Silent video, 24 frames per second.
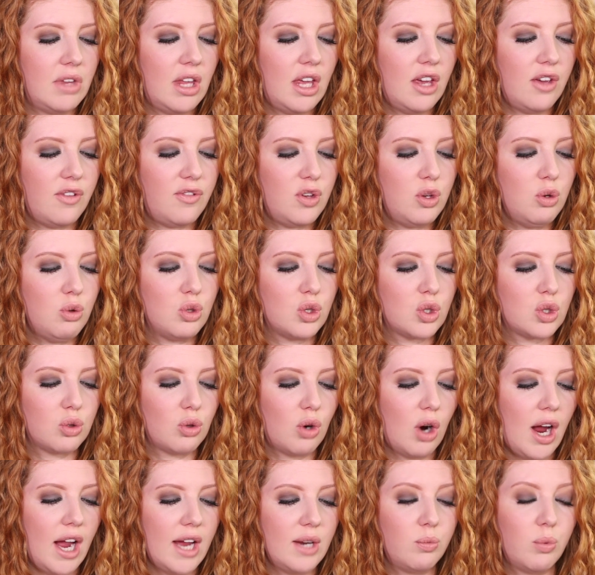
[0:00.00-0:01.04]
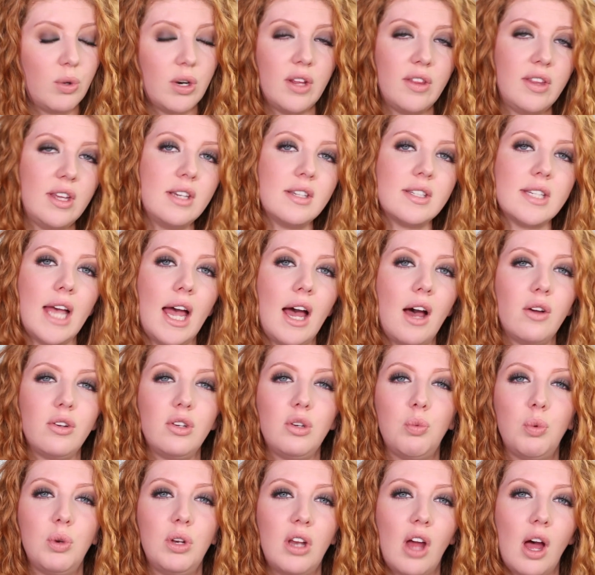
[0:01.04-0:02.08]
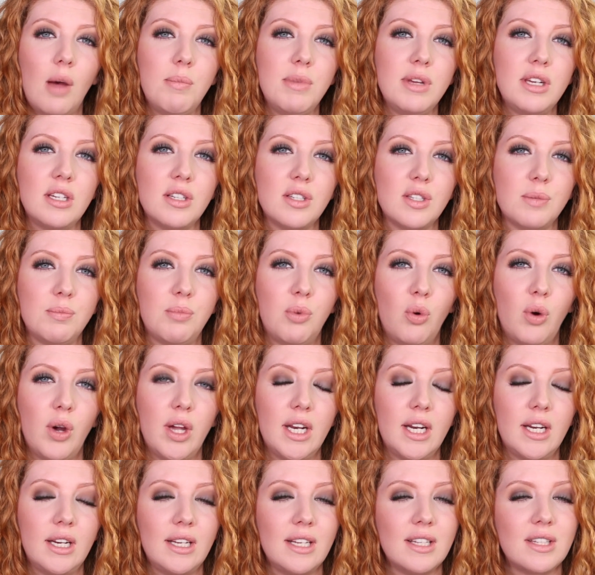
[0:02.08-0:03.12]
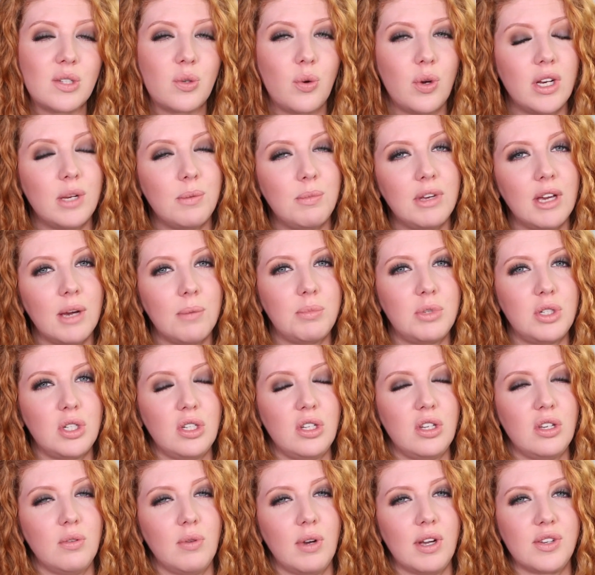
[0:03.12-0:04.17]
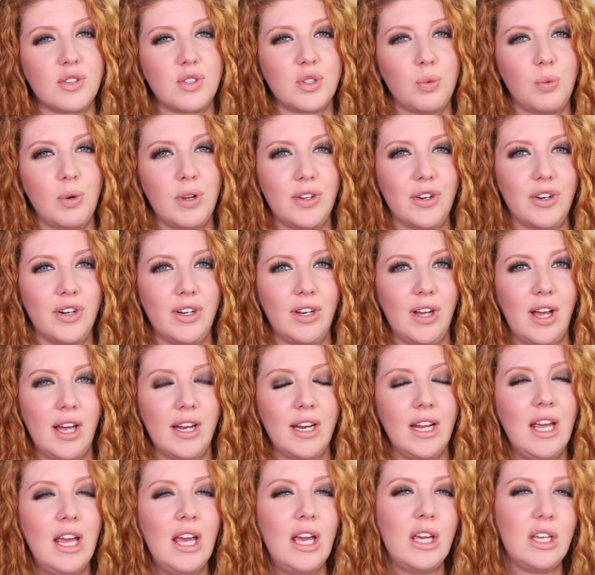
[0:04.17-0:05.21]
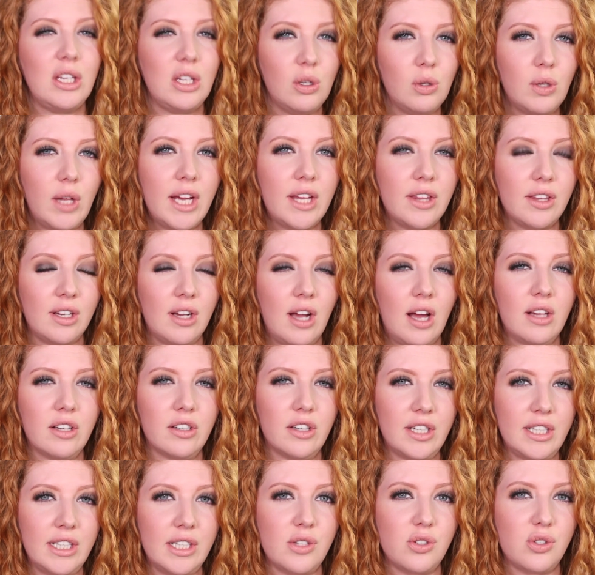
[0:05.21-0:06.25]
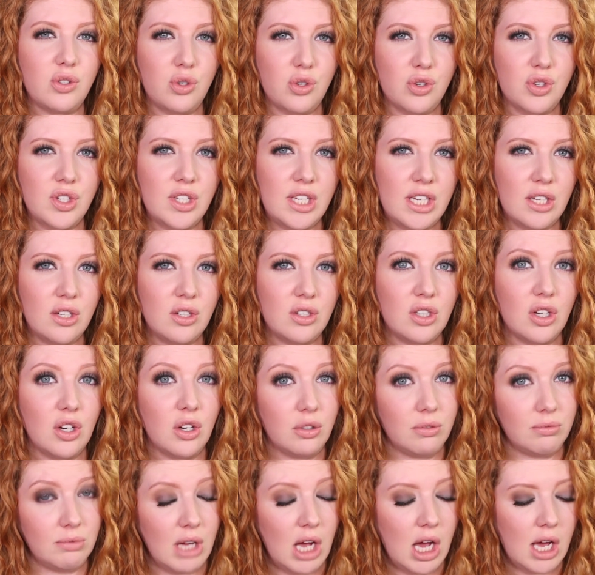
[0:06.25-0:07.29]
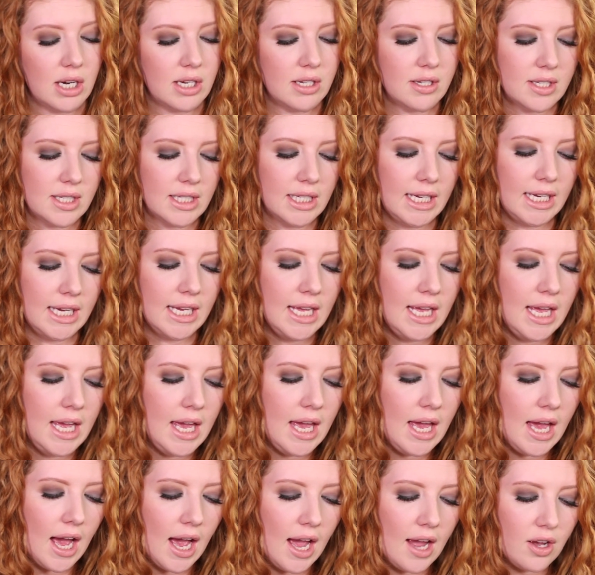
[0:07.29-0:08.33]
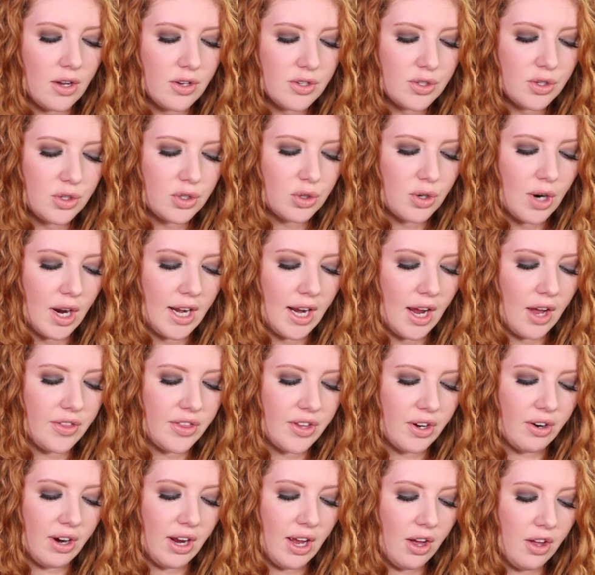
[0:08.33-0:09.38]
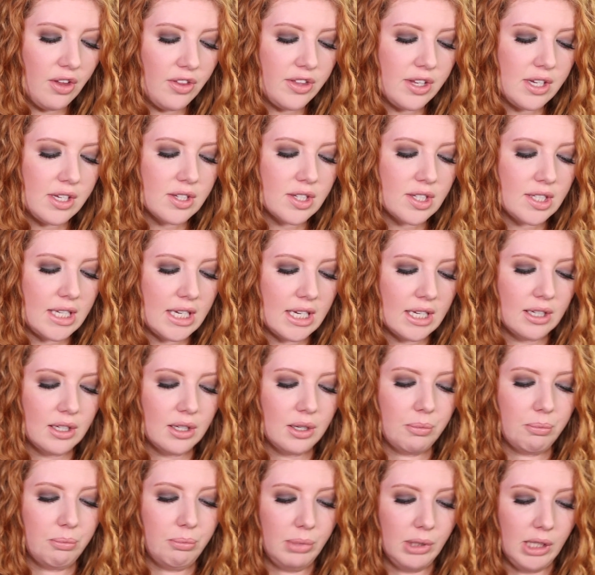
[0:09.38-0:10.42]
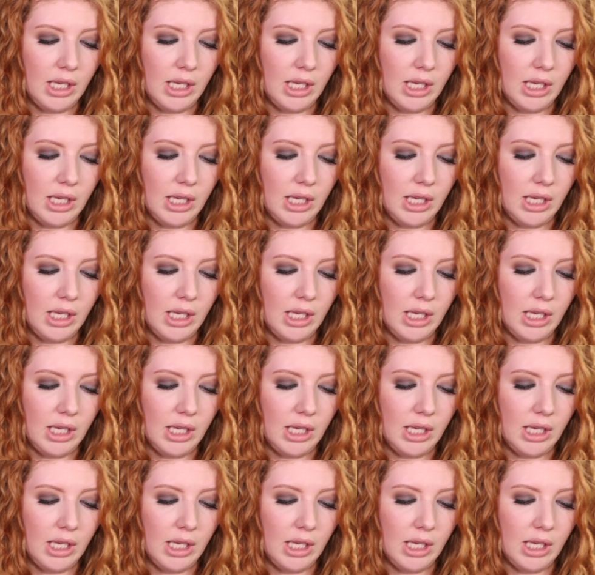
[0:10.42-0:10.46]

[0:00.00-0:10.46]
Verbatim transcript: if you tried one of these out, you would not be disappointed. It's going to be up to you as to whether or not you like the color against your skin tone, honestly. I also tried out their Healthy Skin